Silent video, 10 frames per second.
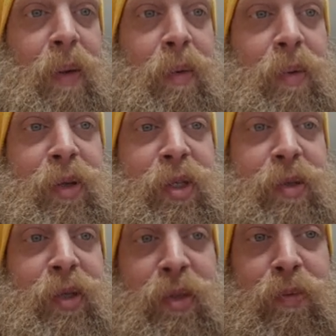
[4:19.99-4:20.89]

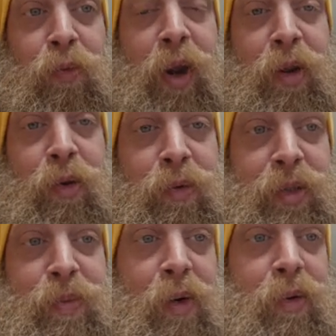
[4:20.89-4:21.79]
This radial
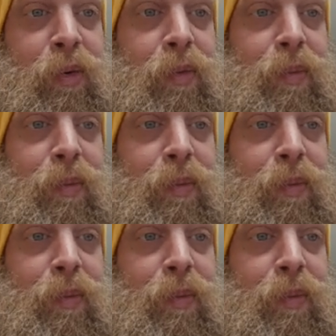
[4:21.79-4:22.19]
spiral,